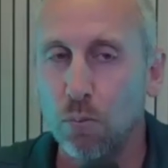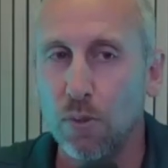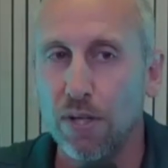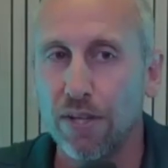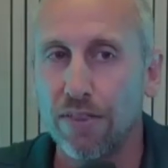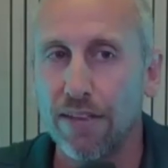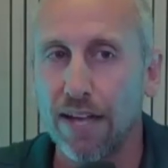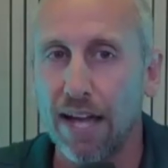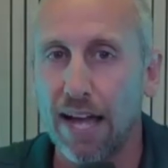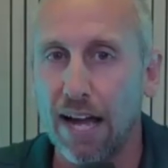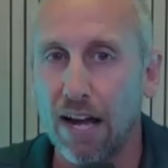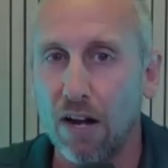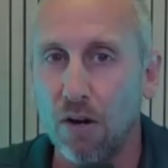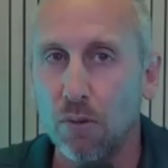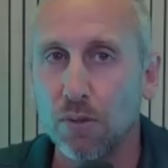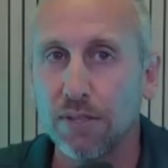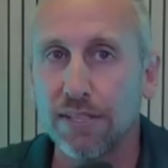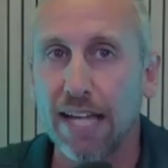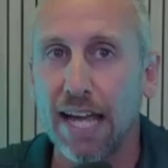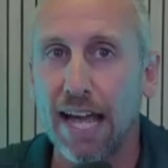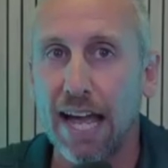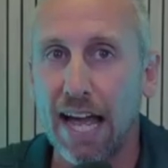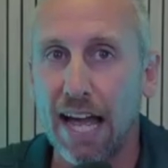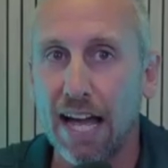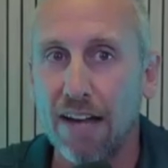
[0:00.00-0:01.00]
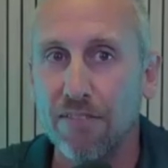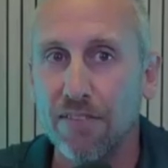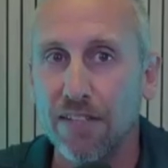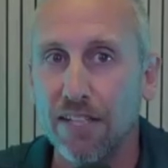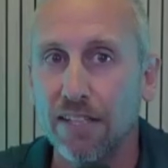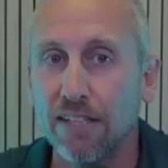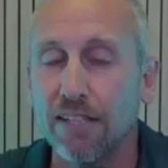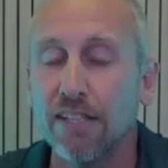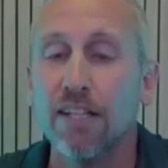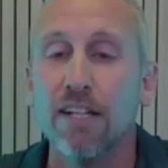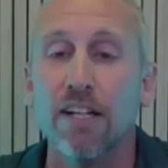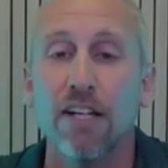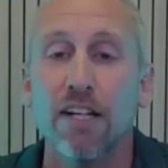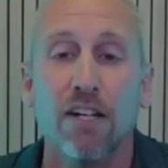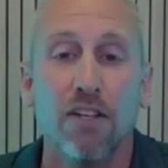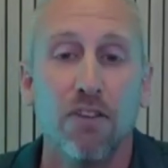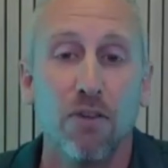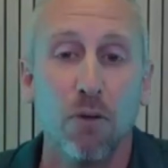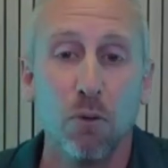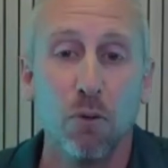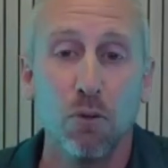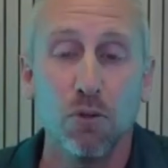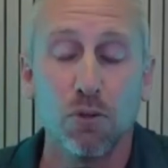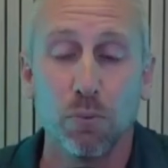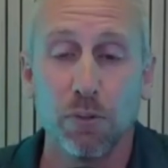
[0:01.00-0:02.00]
without having
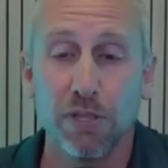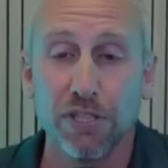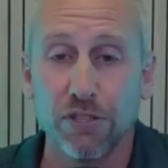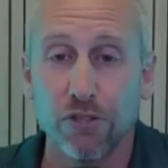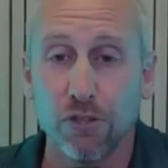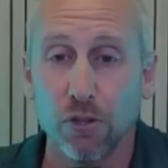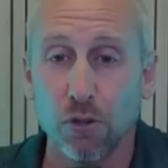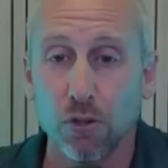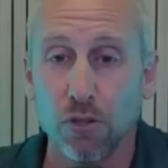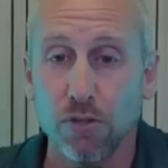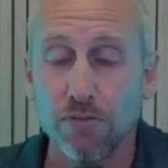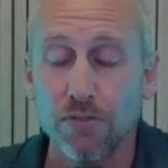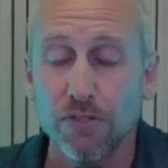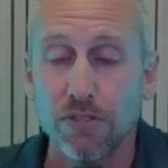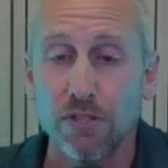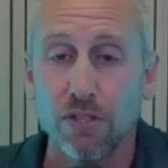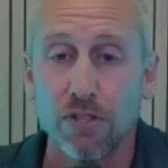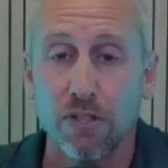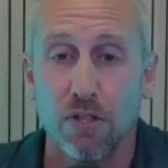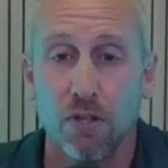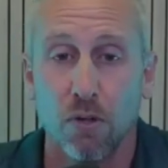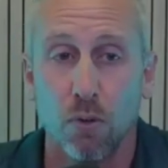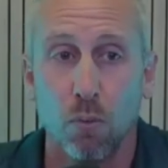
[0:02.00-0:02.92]
those reserves,